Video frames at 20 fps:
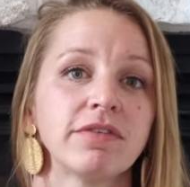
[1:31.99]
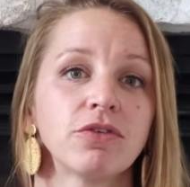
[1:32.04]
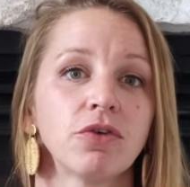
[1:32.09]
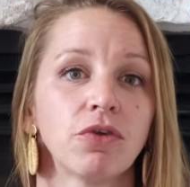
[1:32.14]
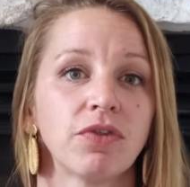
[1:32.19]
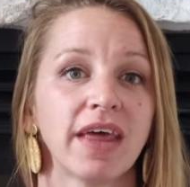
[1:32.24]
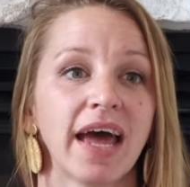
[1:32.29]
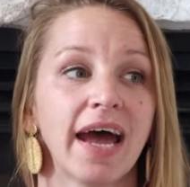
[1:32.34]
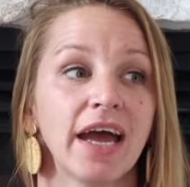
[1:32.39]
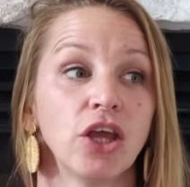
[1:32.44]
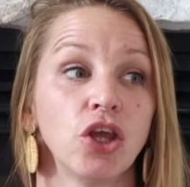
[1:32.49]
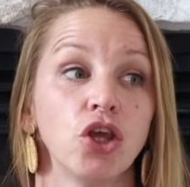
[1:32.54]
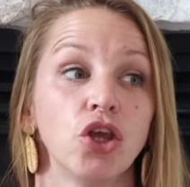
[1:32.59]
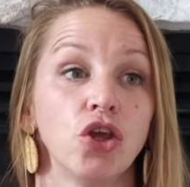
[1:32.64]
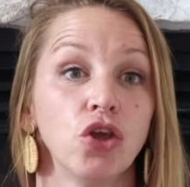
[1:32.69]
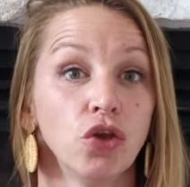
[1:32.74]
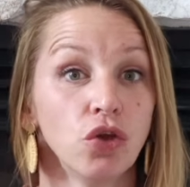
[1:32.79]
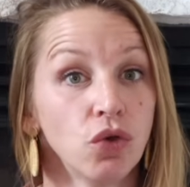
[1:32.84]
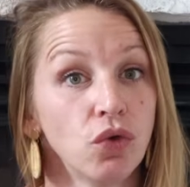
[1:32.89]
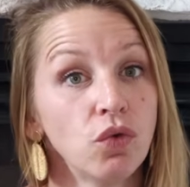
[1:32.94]
so that
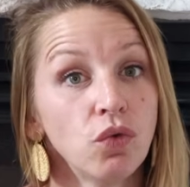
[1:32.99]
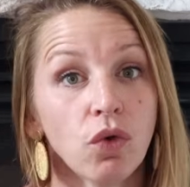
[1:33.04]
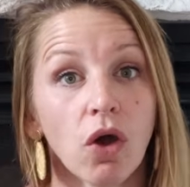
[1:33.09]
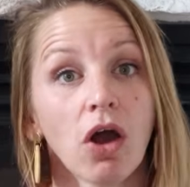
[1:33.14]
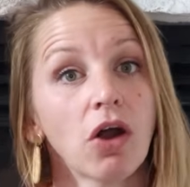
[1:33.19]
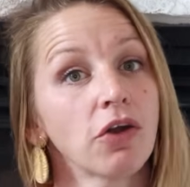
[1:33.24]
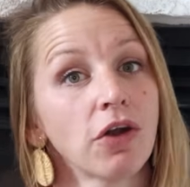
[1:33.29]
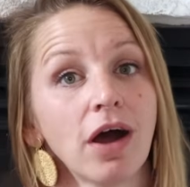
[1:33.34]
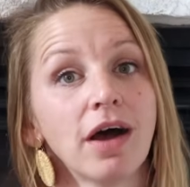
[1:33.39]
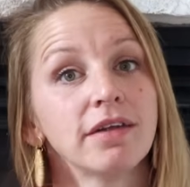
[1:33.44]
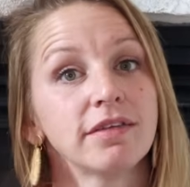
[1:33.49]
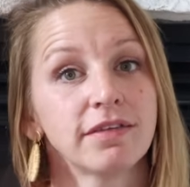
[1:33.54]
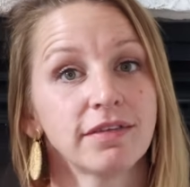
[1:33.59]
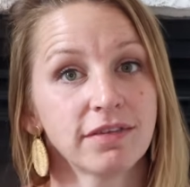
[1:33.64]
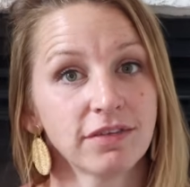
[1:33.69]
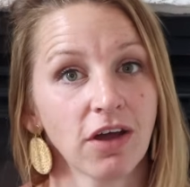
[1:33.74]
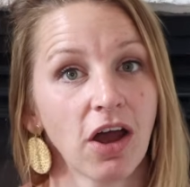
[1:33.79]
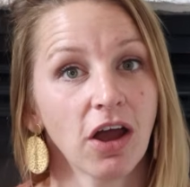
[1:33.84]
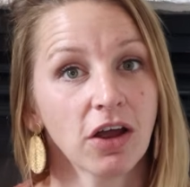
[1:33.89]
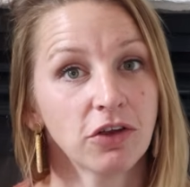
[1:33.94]
you are not
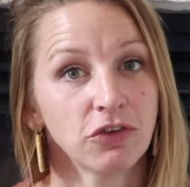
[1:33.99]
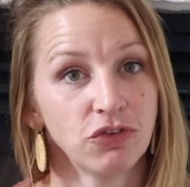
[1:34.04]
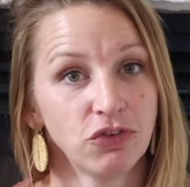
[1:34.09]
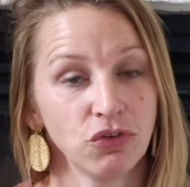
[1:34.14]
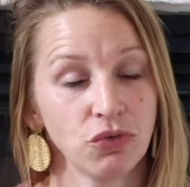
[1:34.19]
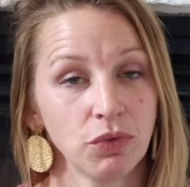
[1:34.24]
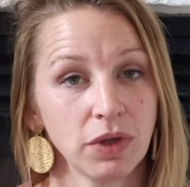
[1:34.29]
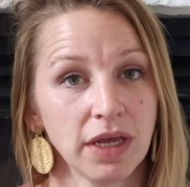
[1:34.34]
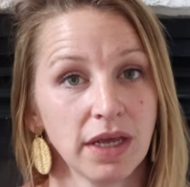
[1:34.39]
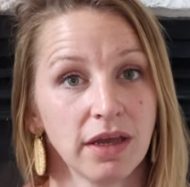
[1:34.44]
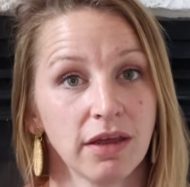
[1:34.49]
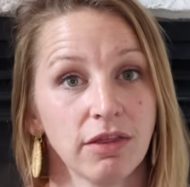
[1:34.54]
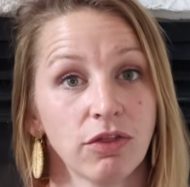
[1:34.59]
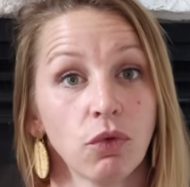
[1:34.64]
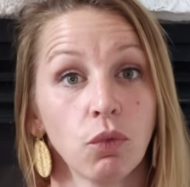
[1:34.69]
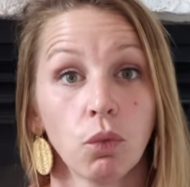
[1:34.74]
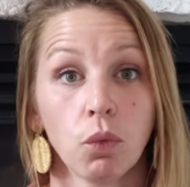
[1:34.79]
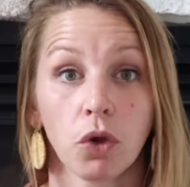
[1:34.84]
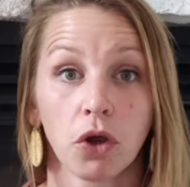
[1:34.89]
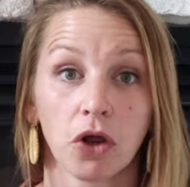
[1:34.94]
stuck doing
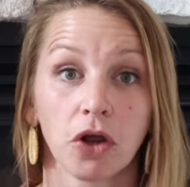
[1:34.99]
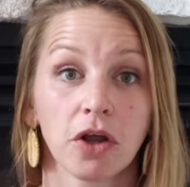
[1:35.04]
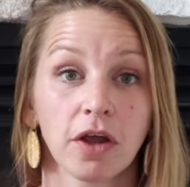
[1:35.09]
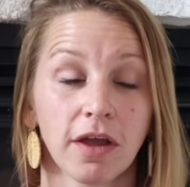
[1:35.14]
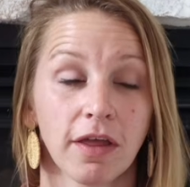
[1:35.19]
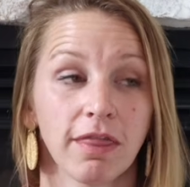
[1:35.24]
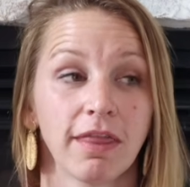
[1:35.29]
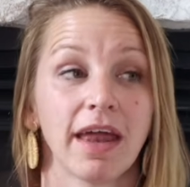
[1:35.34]
the work